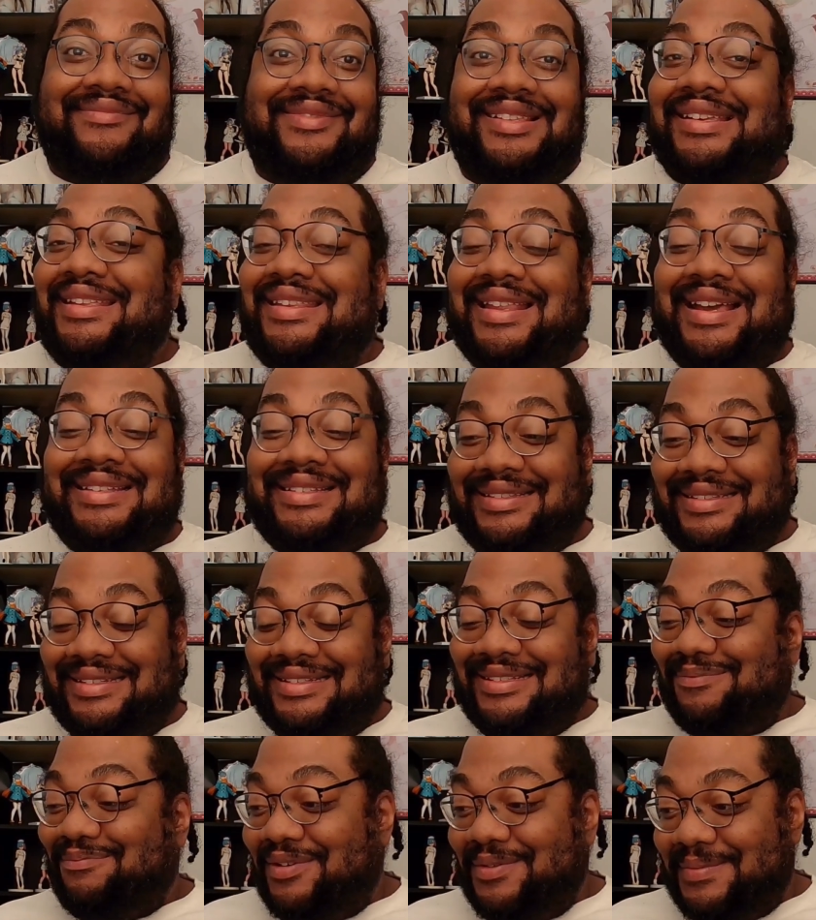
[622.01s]
And that's
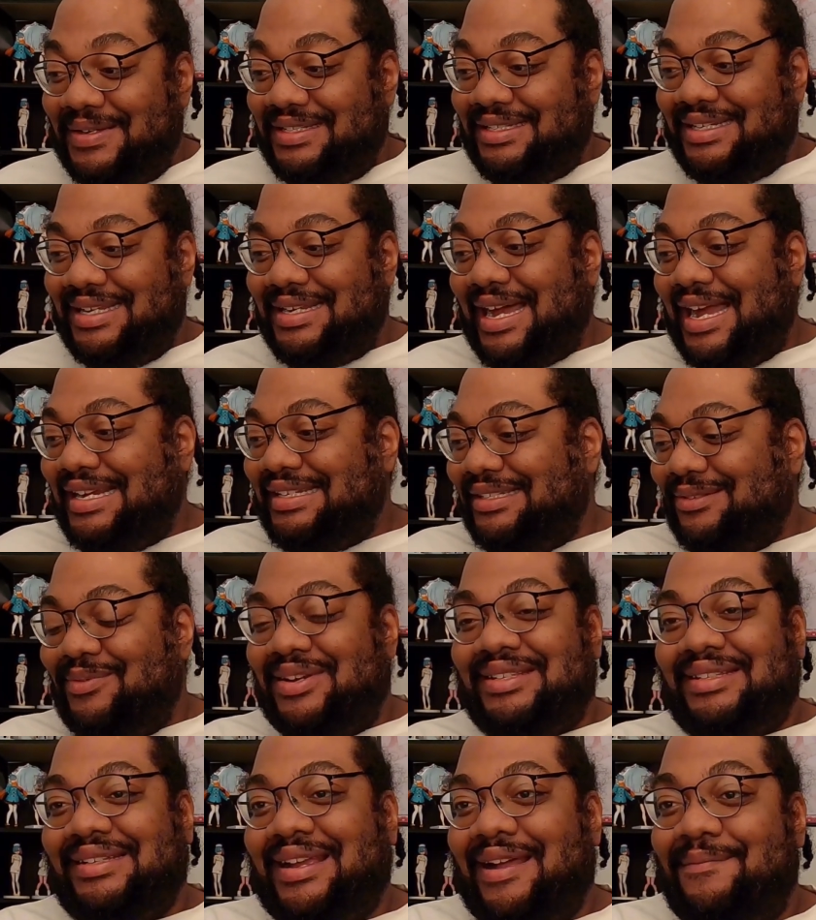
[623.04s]
just pretty much it. I just wanted
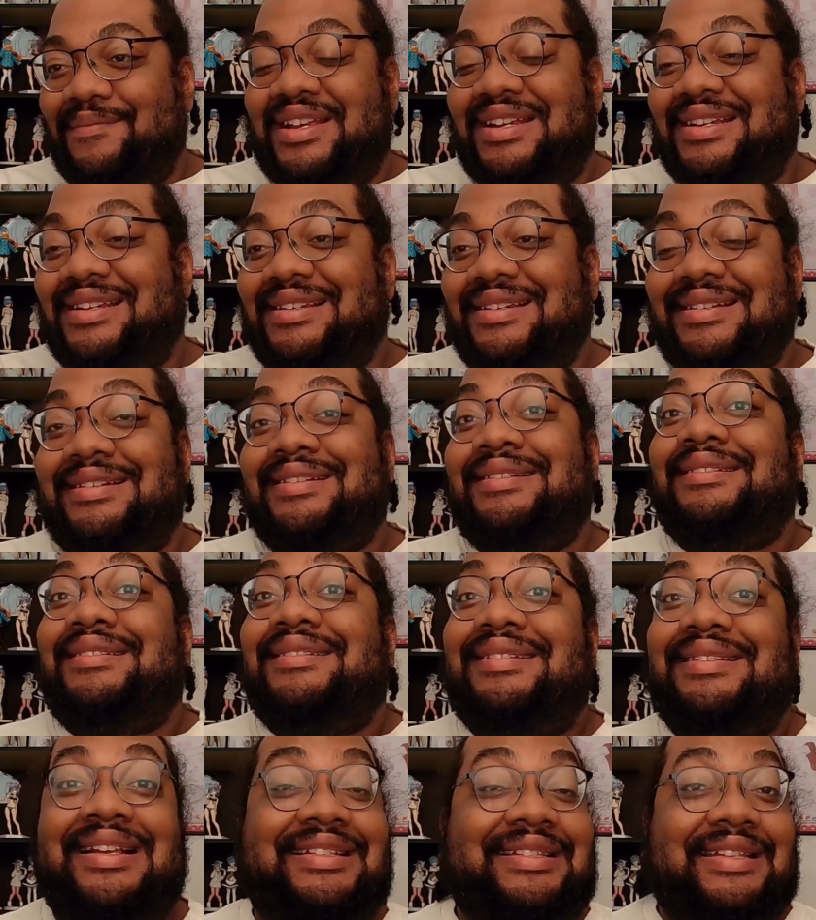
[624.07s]
to come here
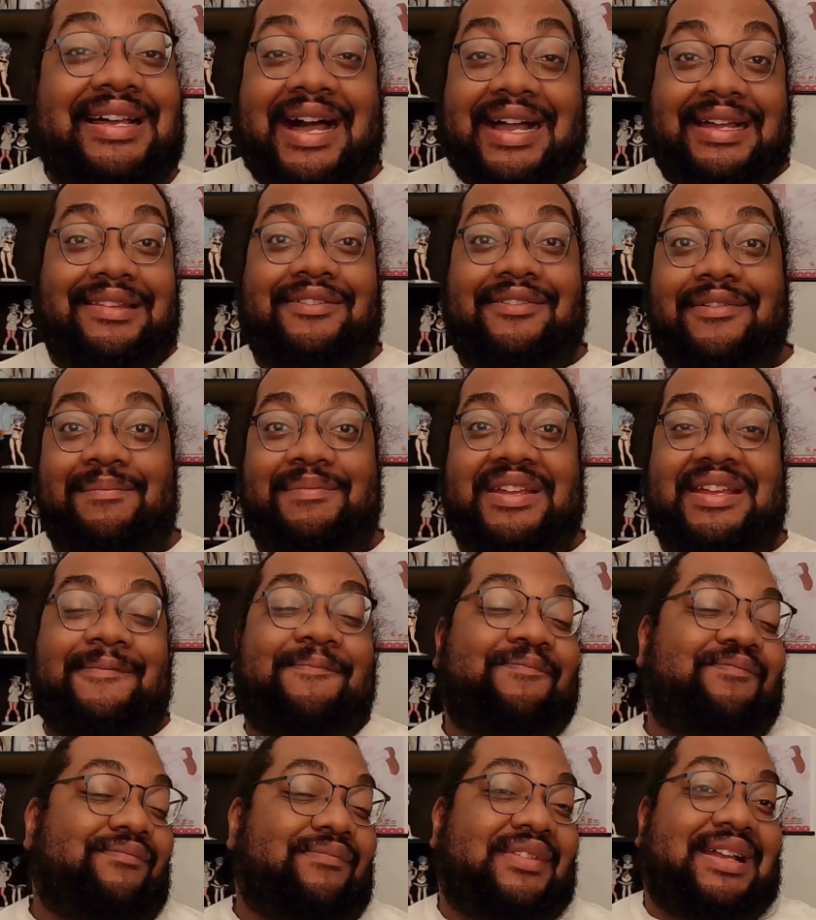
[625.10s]
and talk a little bit,
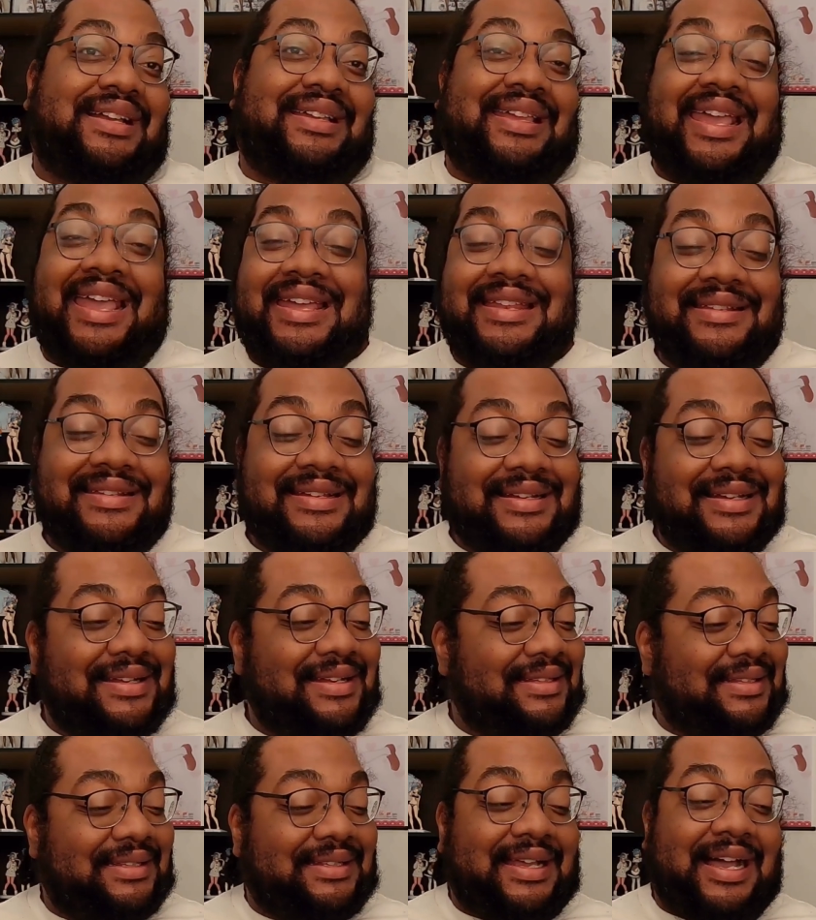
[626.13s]
again,
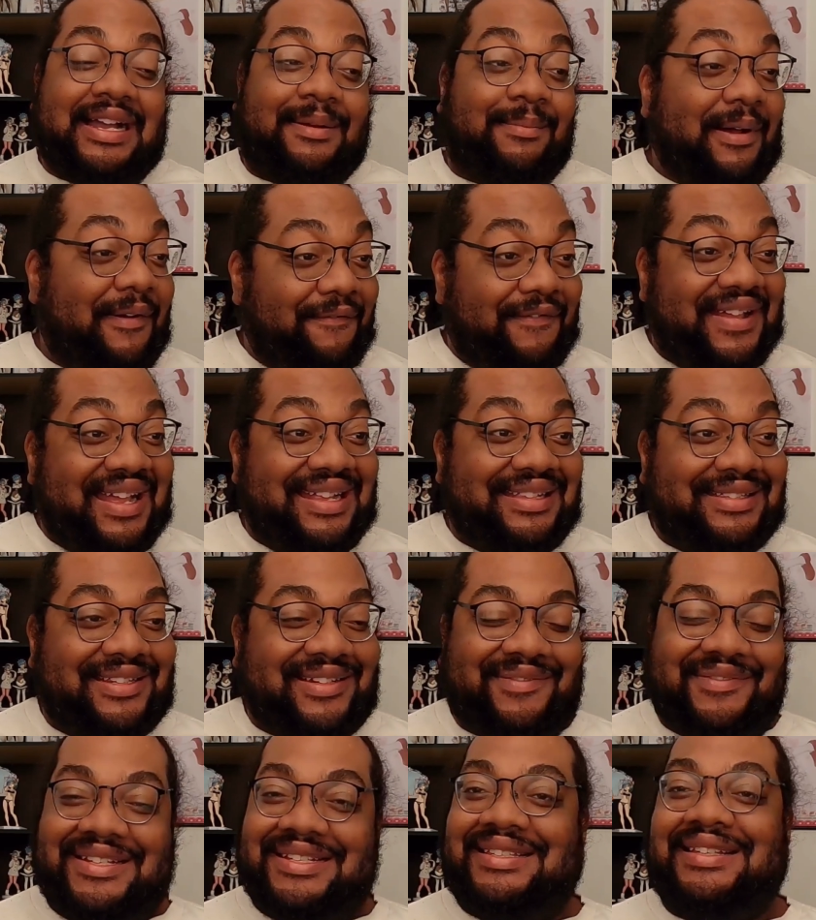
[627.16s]
to talk about fan
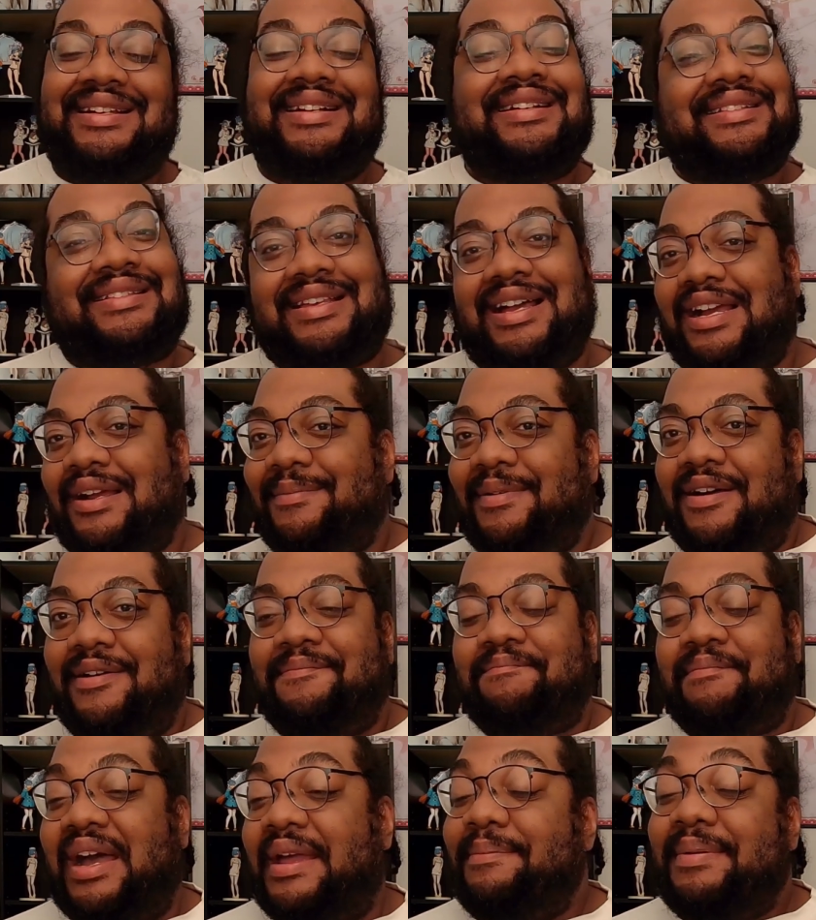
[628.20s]
service, talk about
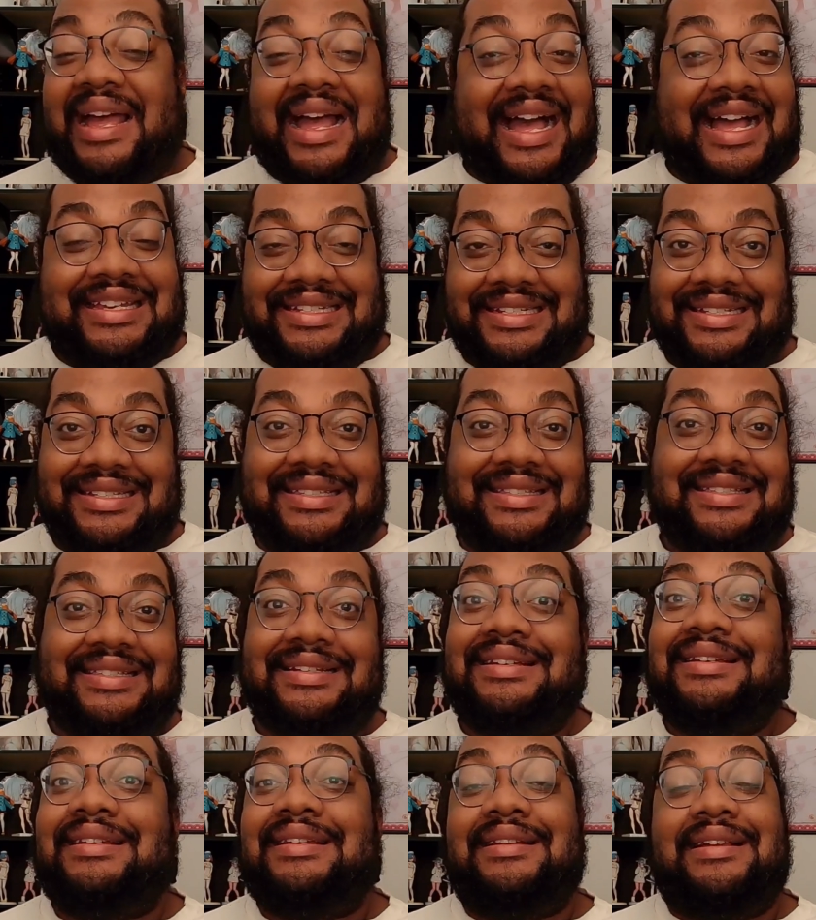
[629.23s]
my passions
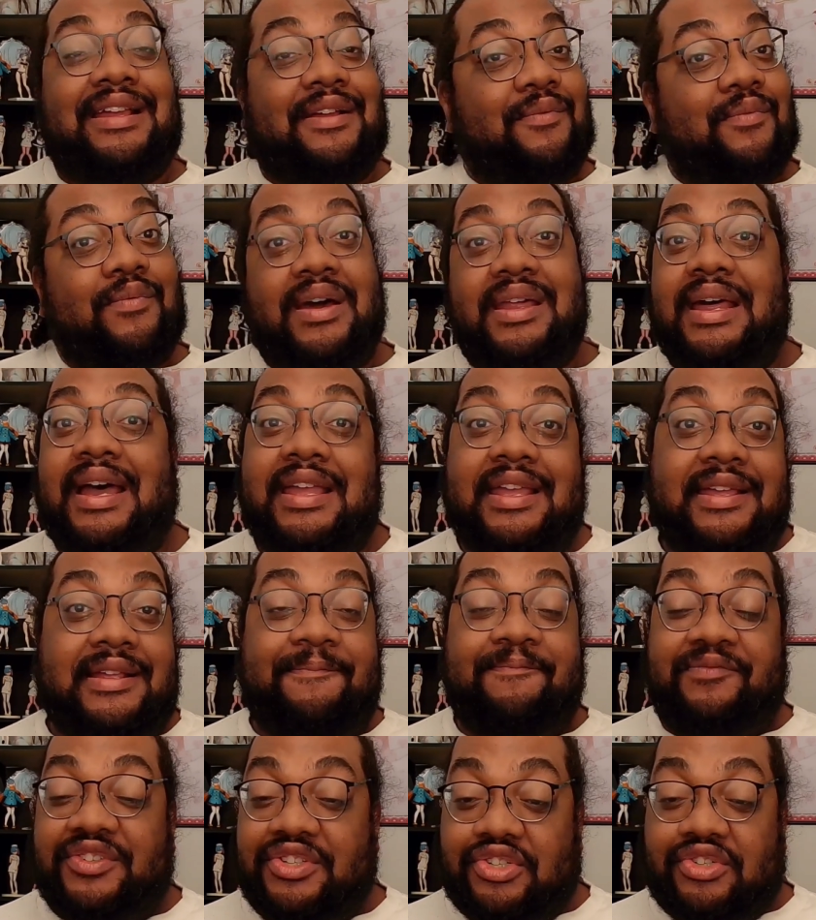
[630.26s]
and what I
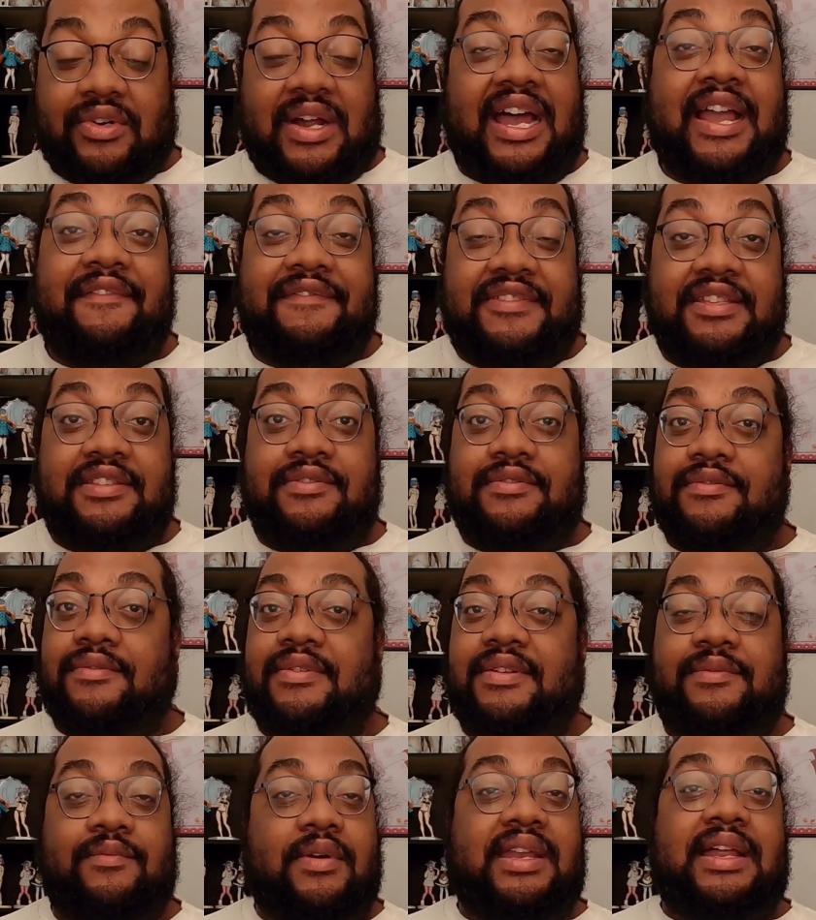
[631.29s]
strive to do
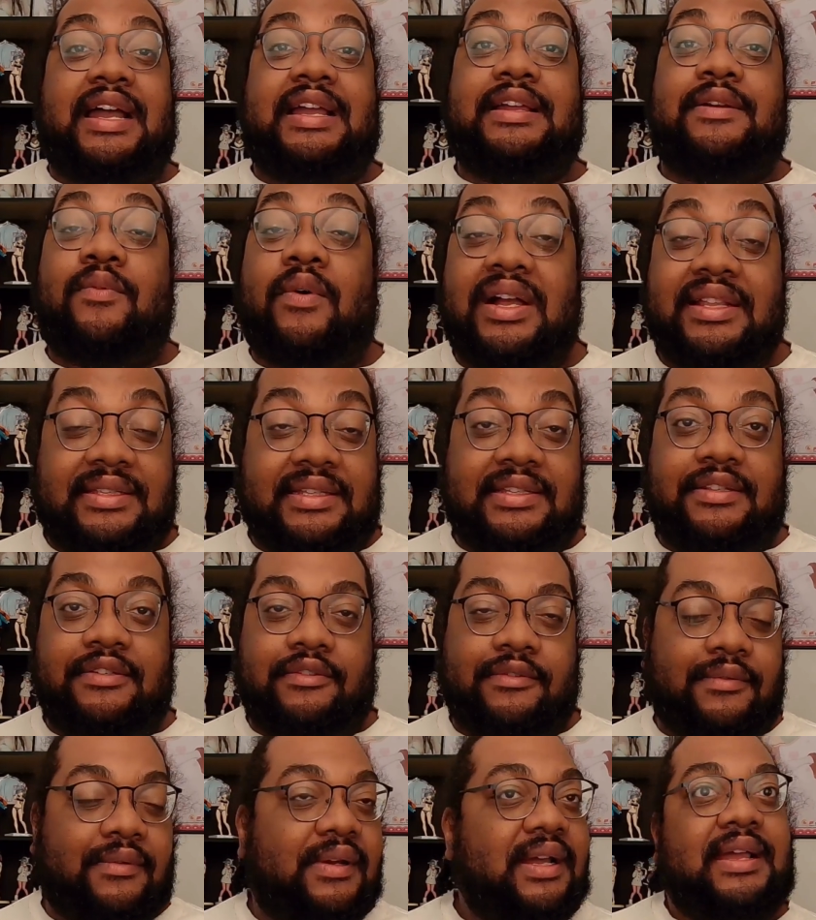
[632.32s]
and what I want to
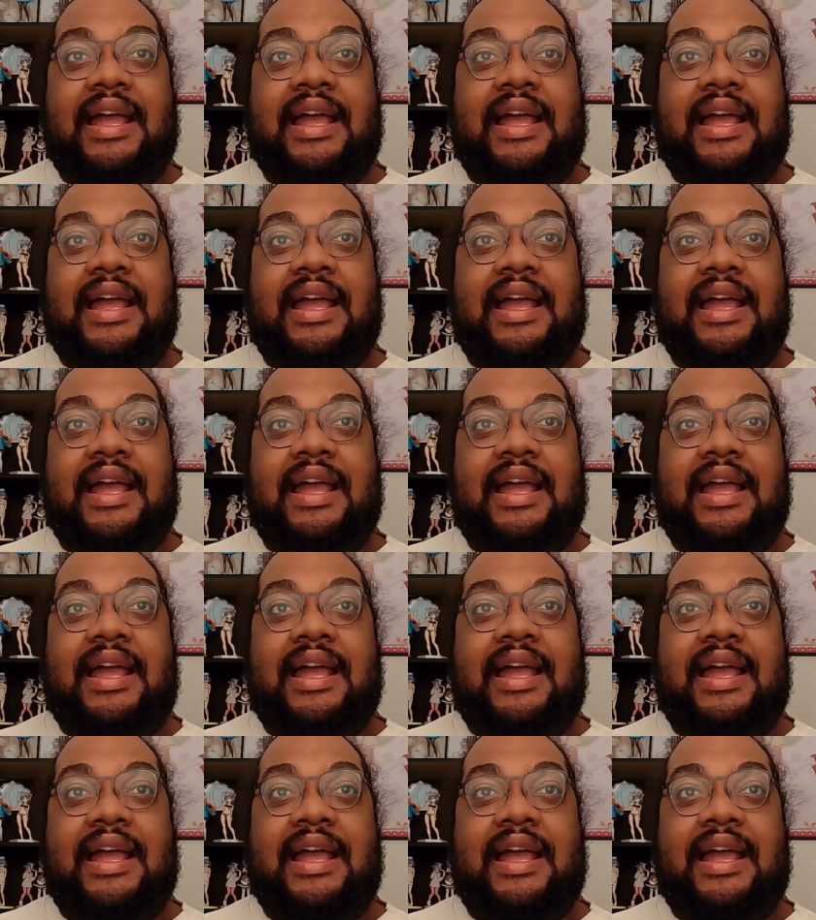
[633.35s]
do.